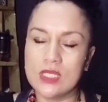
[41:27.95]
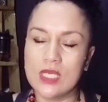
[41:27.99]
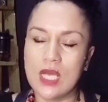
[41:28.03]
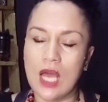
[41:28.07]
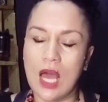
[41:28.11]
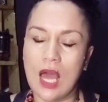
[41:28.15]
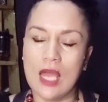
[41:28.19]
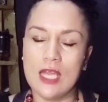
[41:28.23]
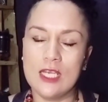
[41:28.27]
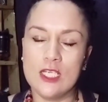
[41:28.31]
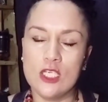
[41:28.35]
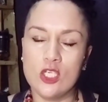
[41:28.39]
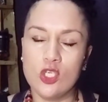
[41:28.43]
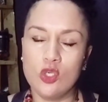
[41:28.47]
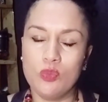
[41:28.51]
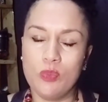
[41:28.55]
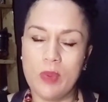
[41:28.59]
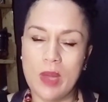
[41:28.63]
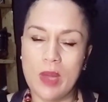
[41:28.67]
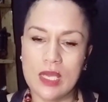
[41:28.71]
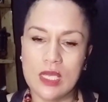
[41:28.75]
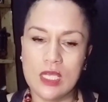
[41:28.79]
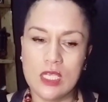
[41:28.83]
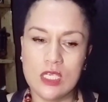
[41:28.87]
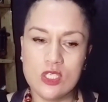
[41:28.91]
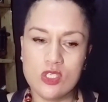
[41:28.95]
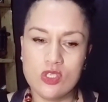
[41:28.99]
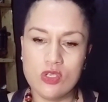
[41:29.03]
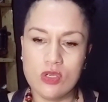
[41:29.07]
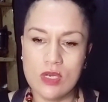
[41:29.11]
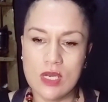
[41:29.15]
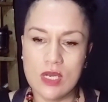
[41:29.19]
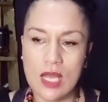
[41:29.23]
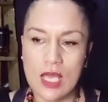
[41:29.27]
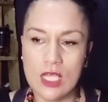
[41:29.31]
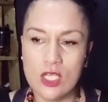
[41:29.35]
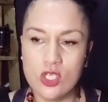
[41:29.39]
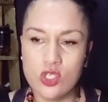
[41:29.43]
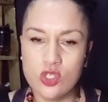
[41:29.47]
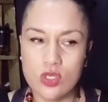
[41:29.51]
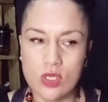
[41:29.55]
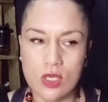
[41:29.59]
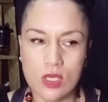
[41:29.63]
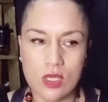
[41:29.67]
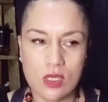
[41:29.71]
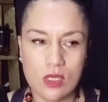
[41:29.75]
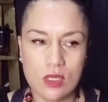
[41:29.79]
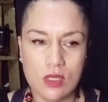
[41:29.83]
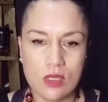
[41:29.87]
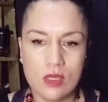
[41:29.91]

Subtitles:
guiding you back into nature.